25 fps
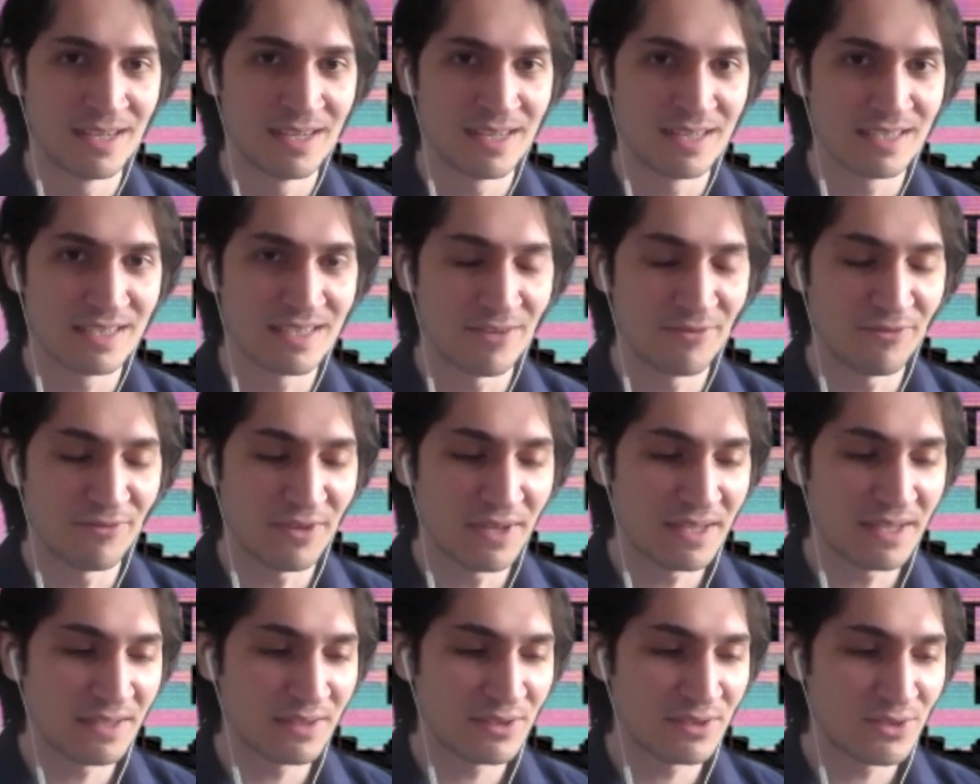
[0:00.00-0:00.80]

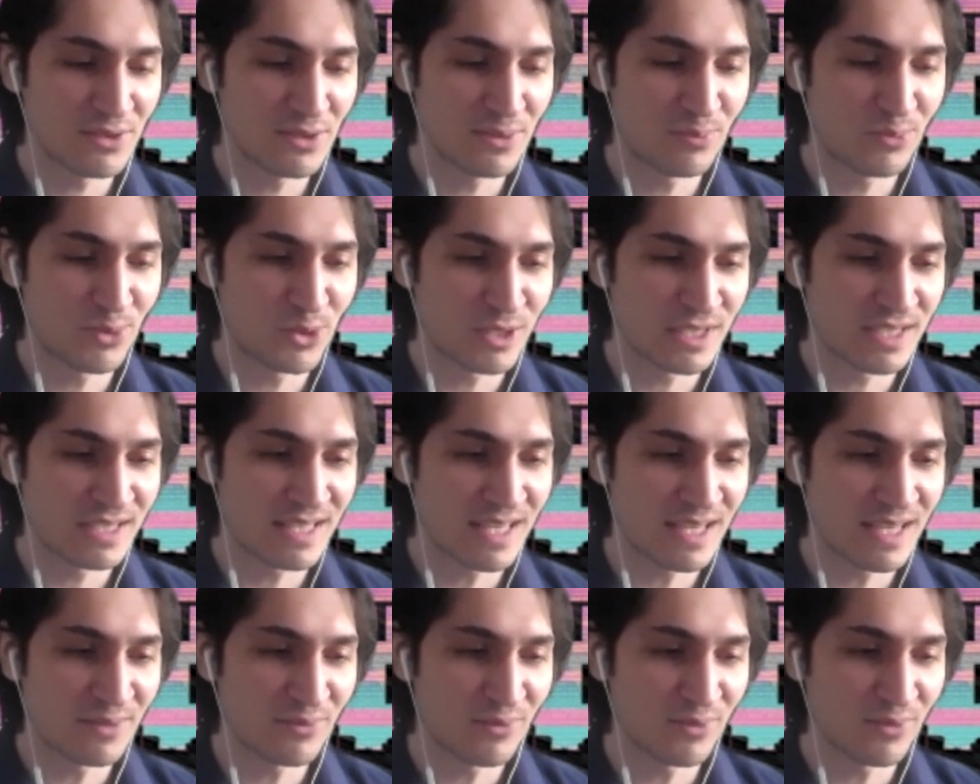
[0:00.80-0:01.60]
something to
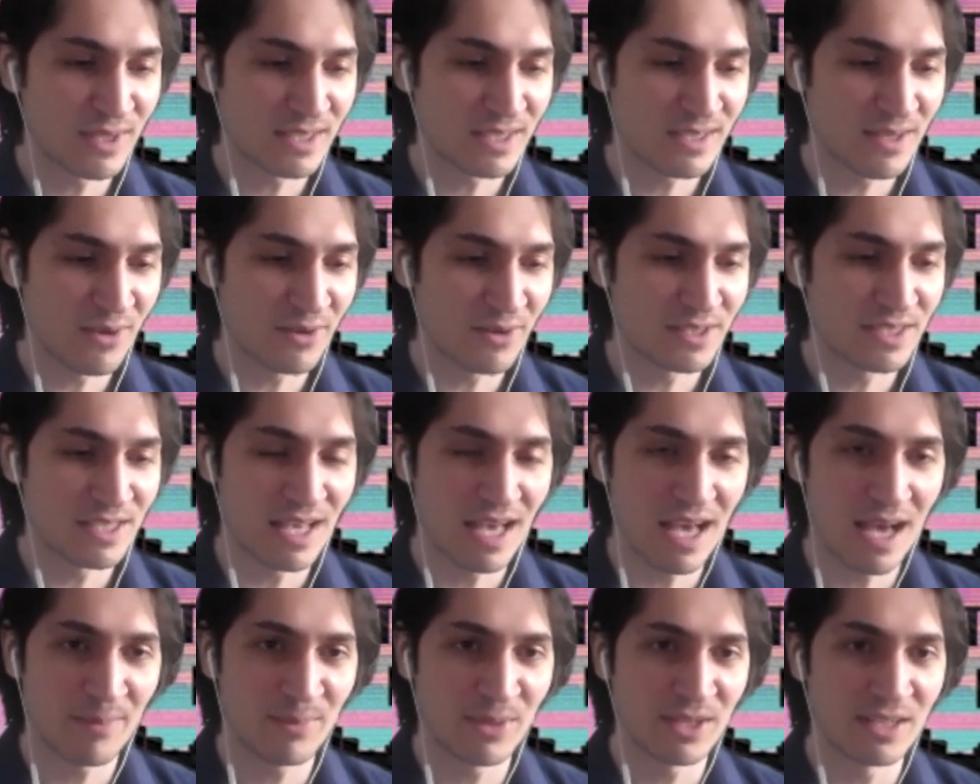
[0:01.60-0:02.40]
present what's going to
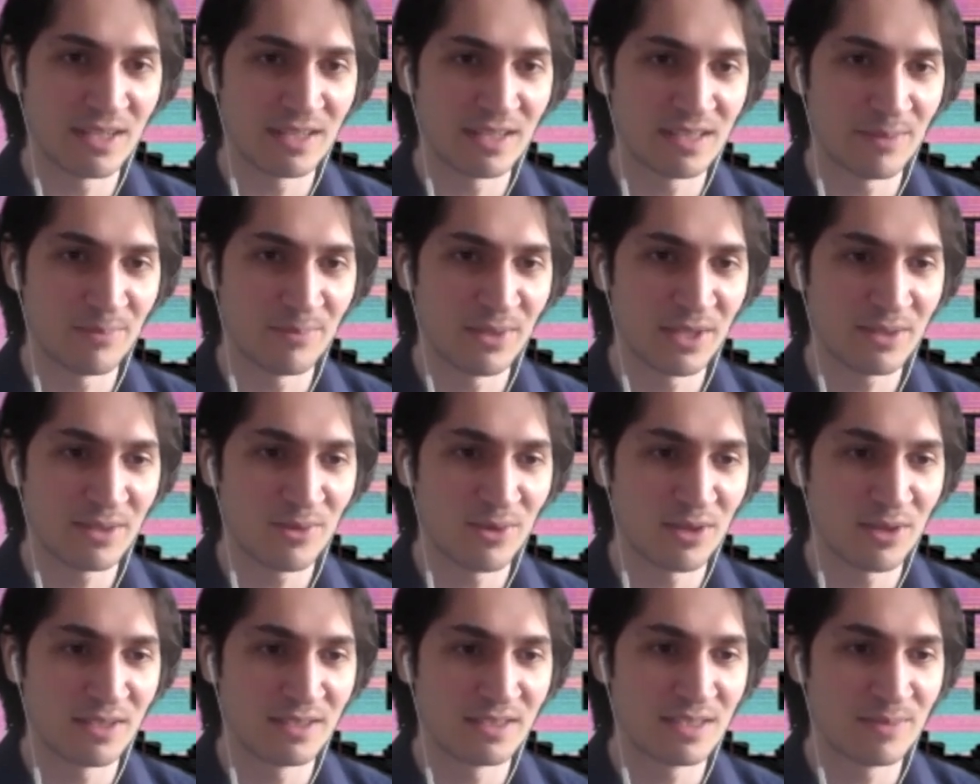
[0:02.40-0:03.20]
happen in the
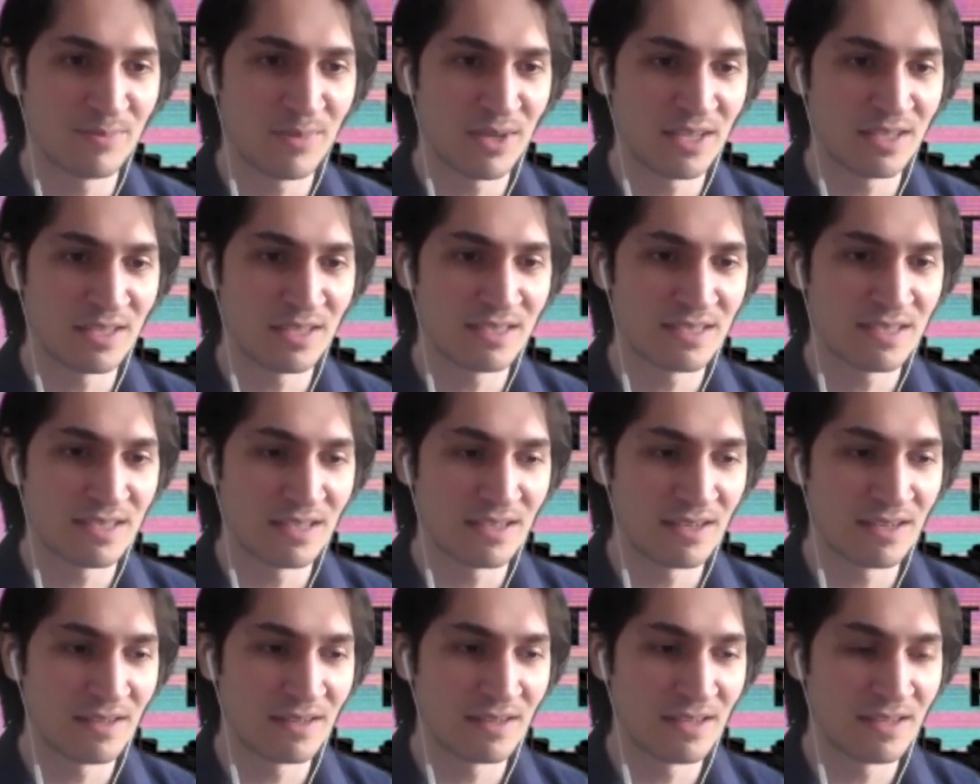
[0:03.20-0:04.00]
bitcoin space
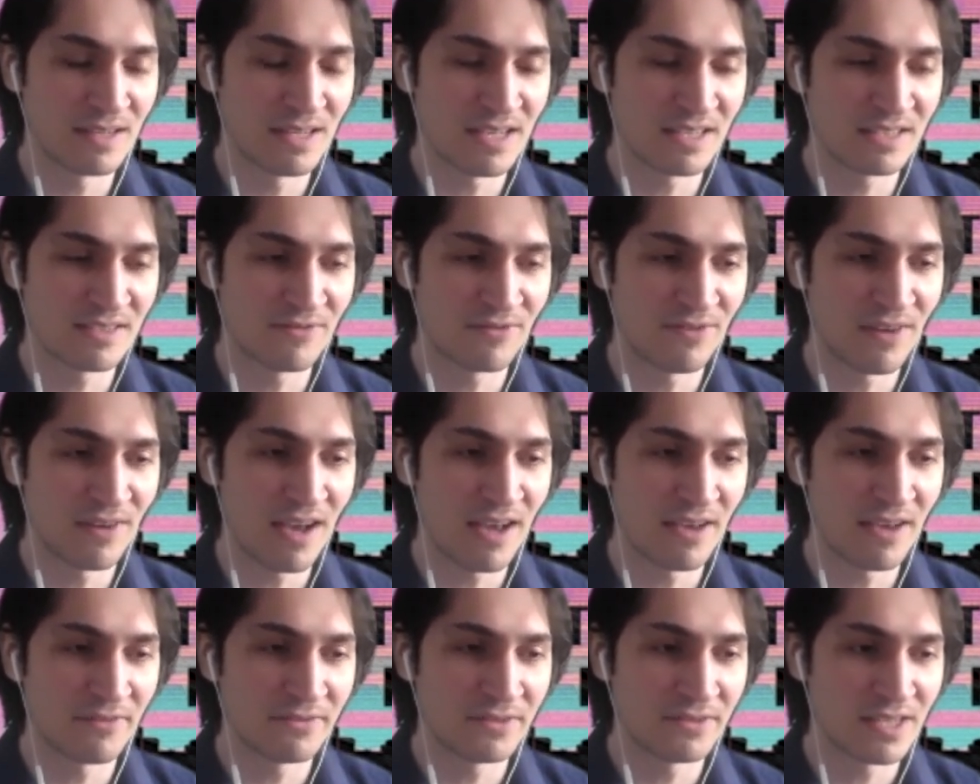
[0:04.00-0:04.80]
in the next
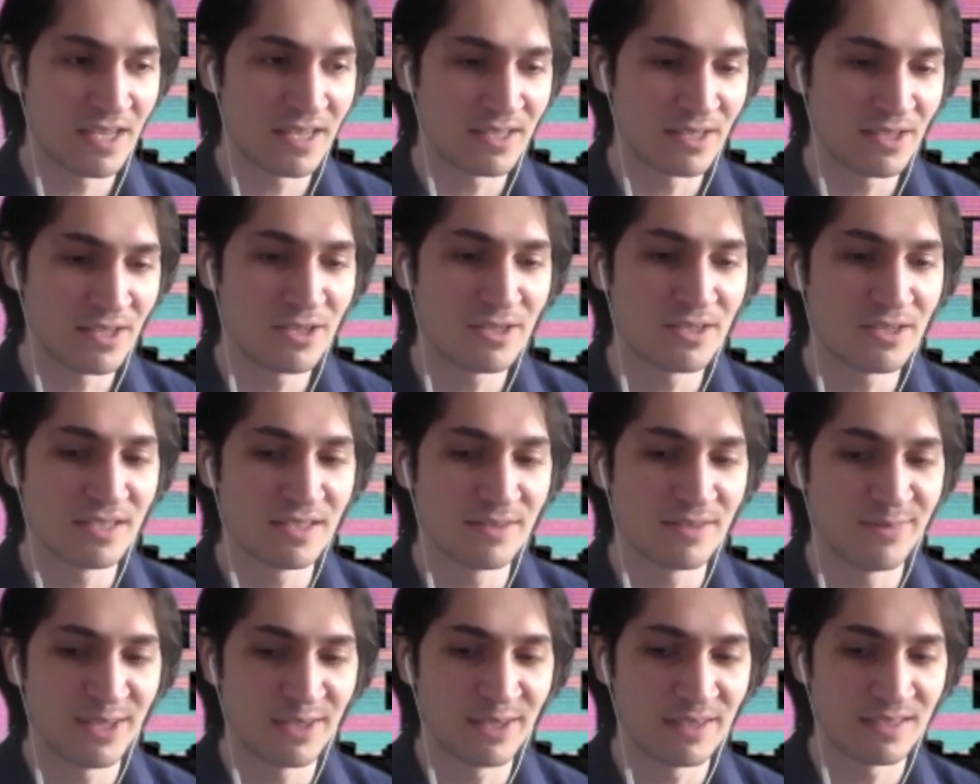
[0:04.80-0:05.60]
five ten years
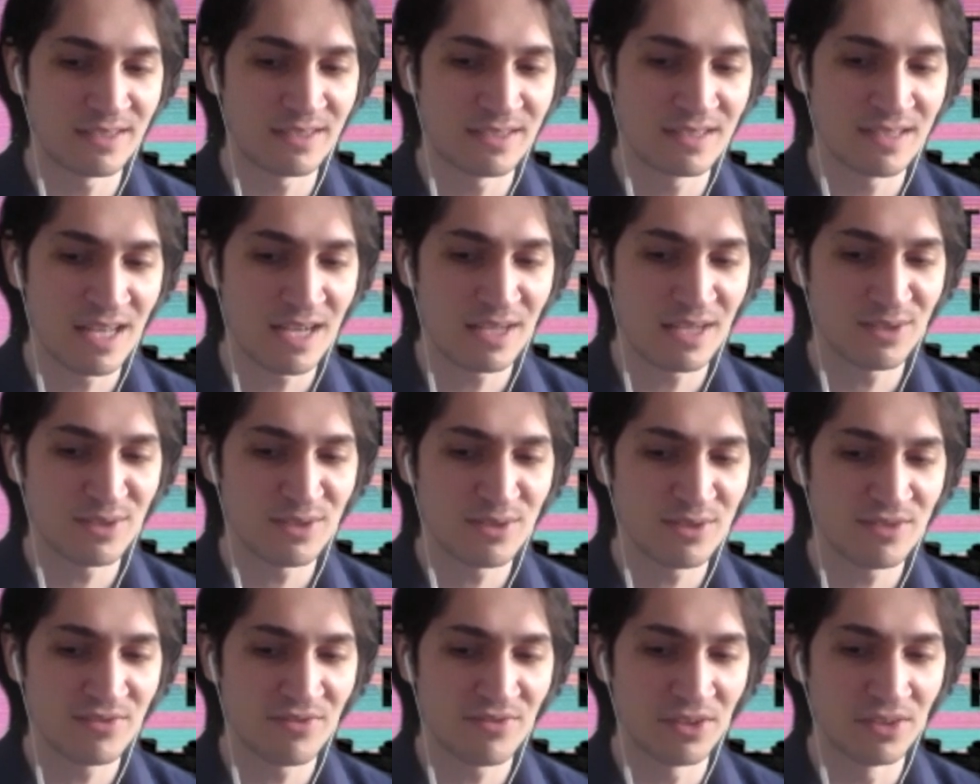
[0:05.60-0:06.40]
because that's
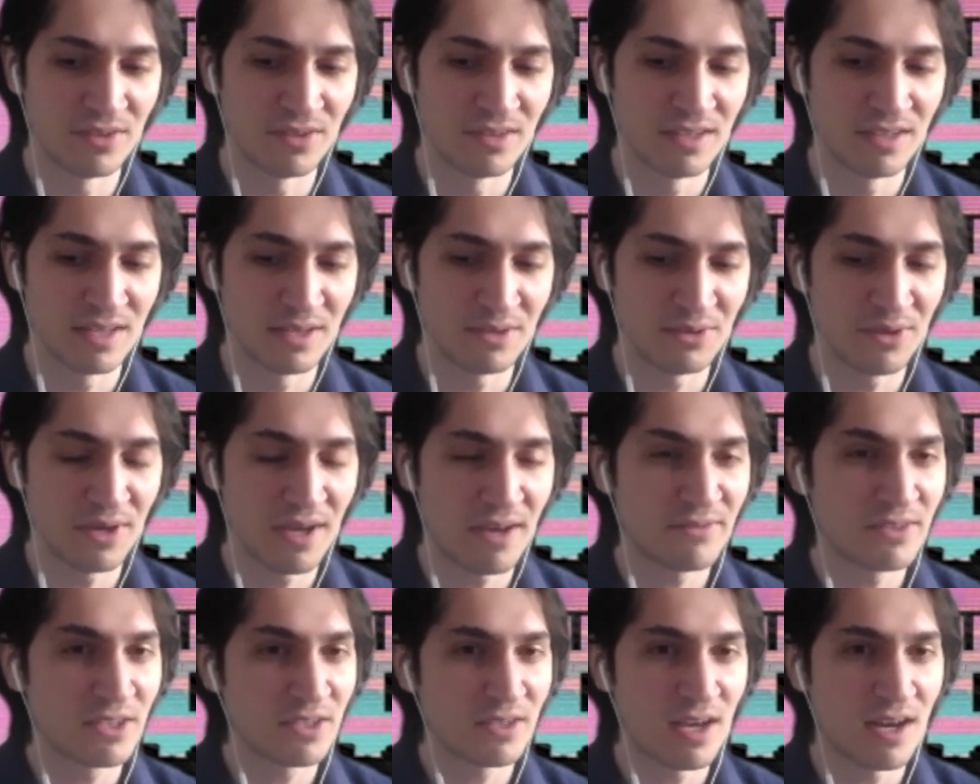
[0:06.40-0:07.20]
useful and you
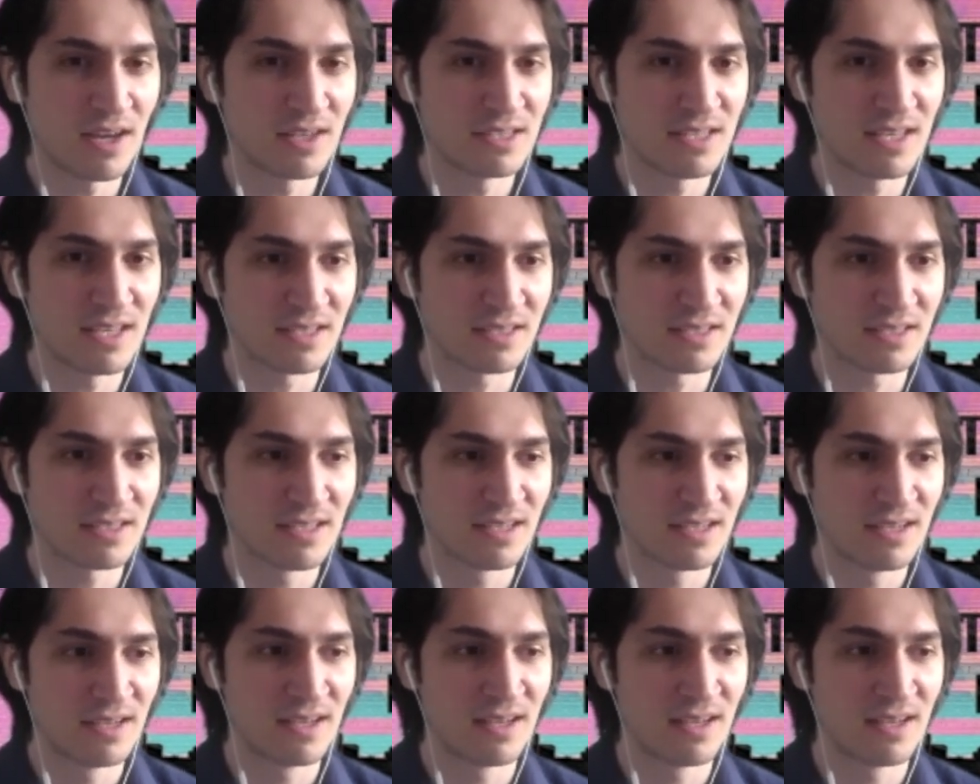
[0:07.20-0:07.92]
have the context